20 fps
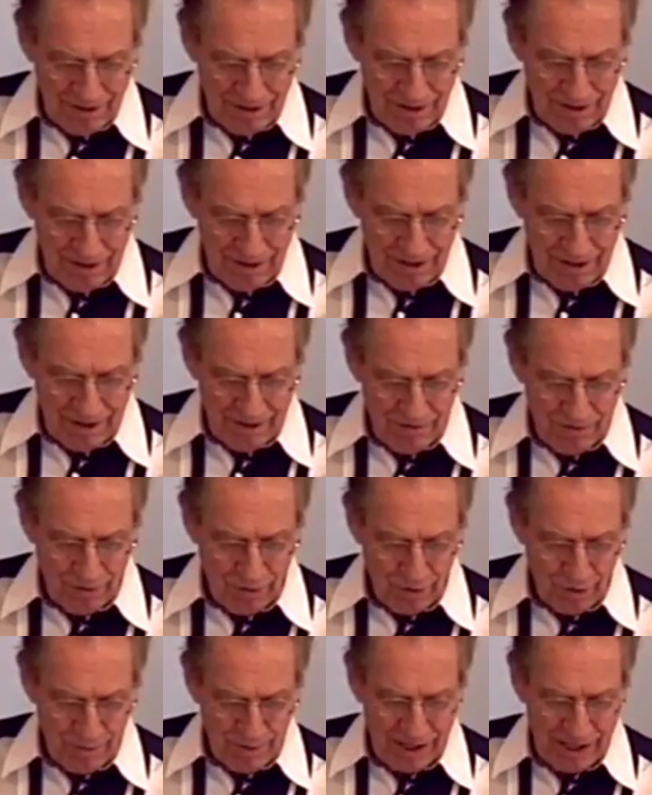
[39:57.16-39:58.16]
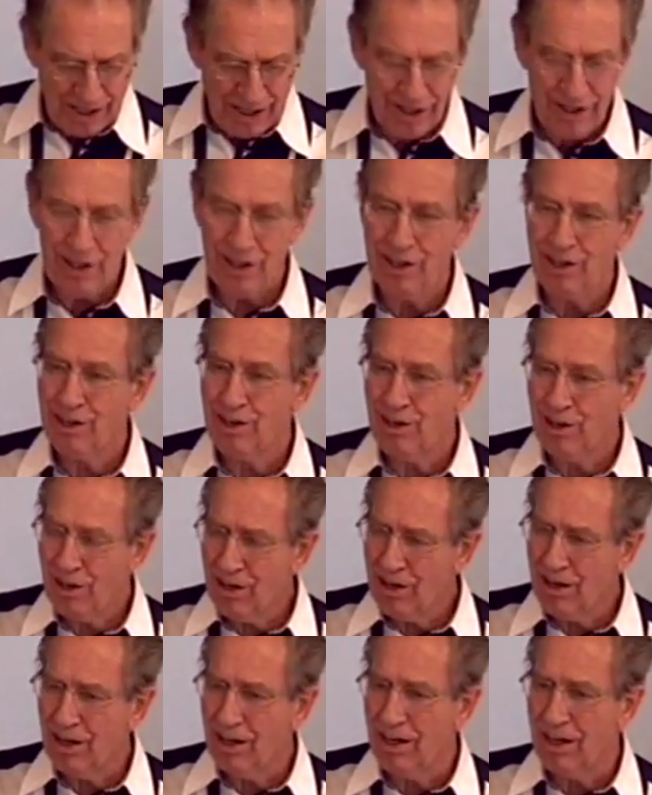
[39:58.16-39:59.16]
For by the
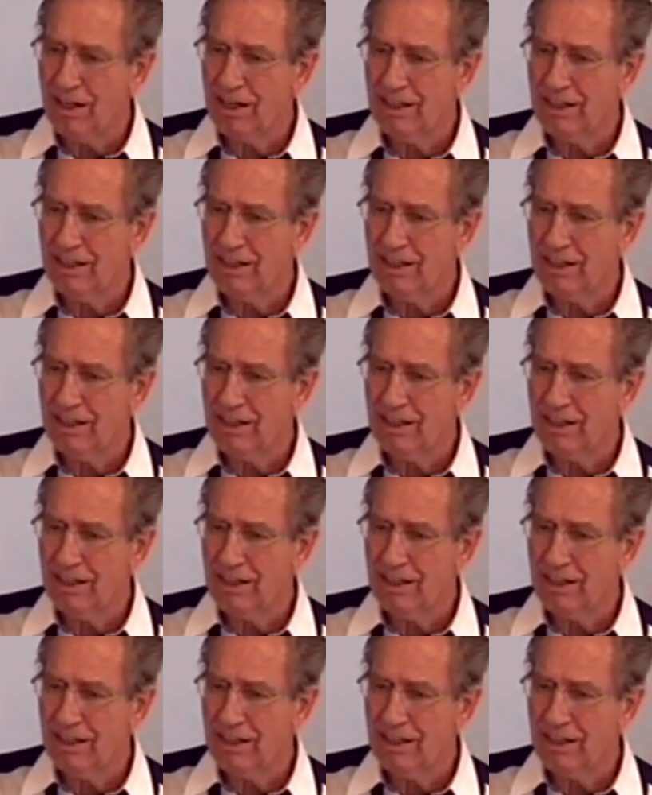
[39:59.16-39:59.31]
law